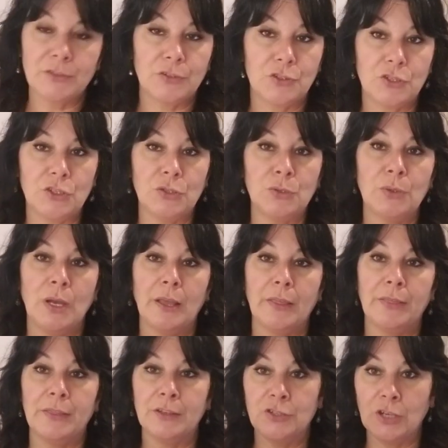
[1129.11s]
To
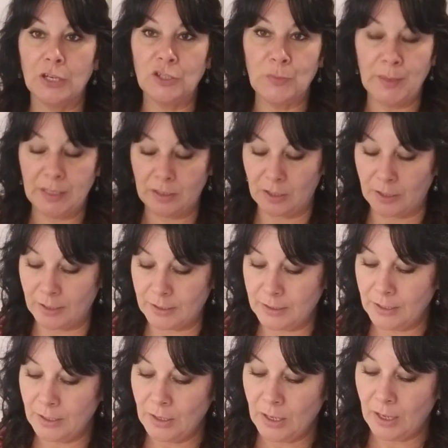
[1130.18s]
the Judgment card,
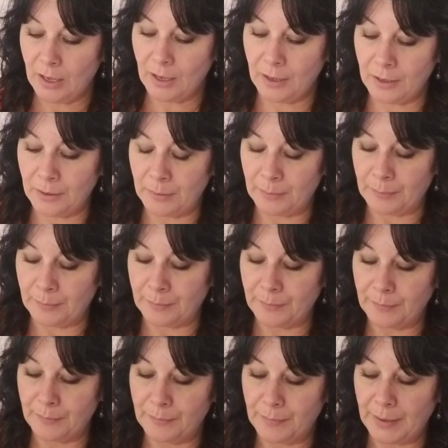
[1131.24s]
um,
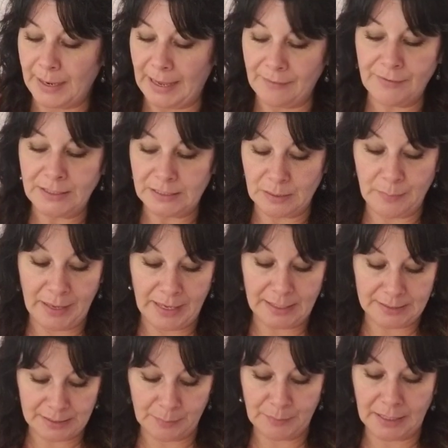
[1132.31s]
having to make
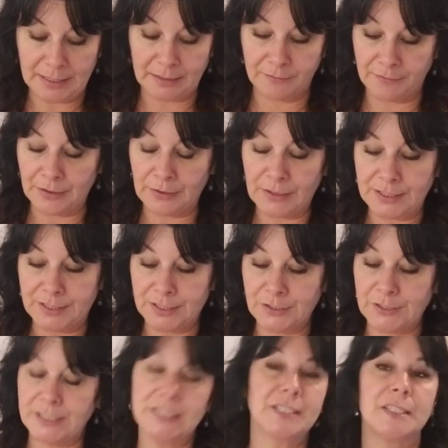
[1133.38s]
some kind of very
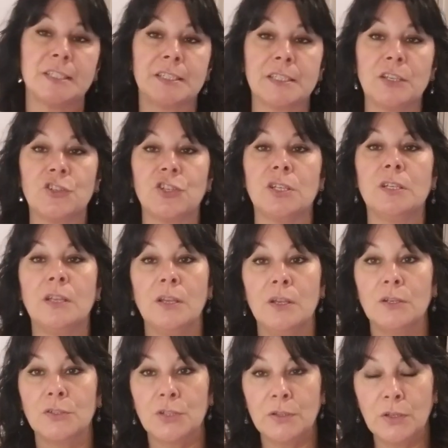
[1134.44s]
serious decision
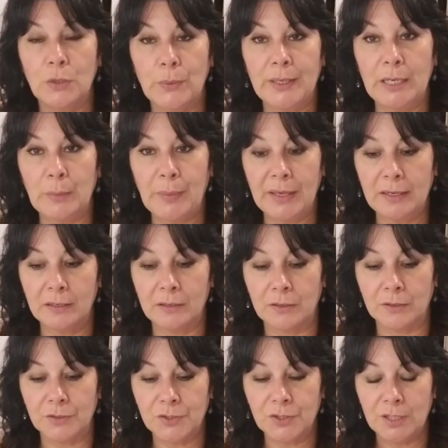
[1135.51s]
to the Queen of
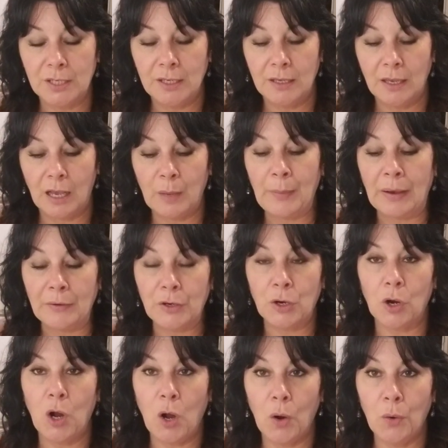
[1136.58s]
Pentacles about your
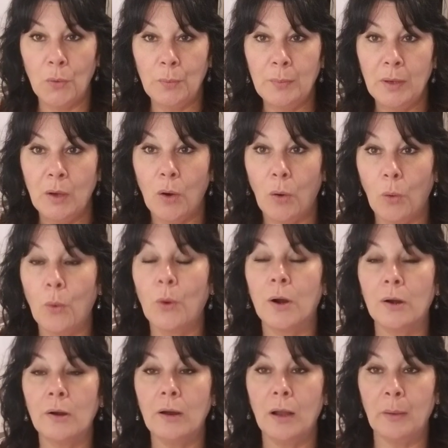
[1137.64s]
home
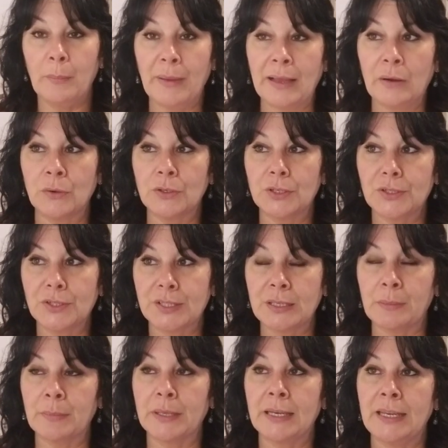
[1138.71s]
or about
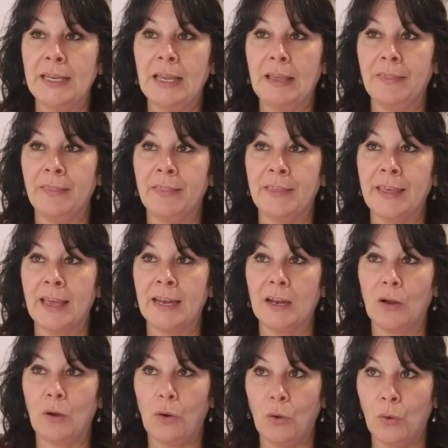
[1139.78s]
somebody that
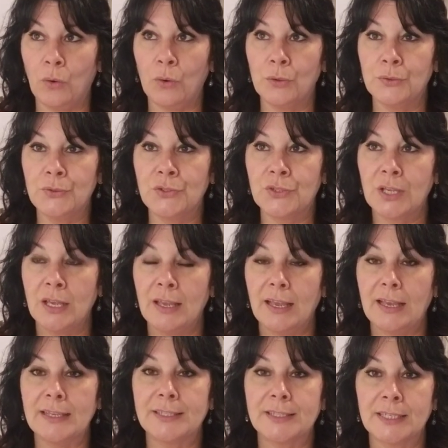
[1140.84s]
holds
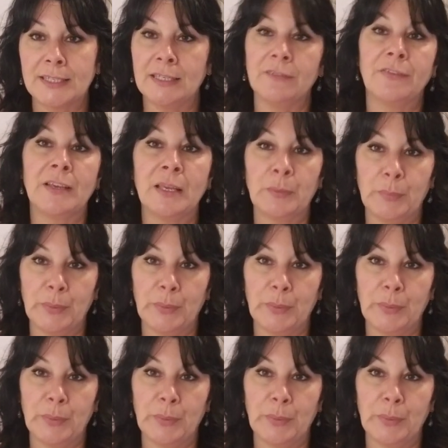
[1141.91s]
a significant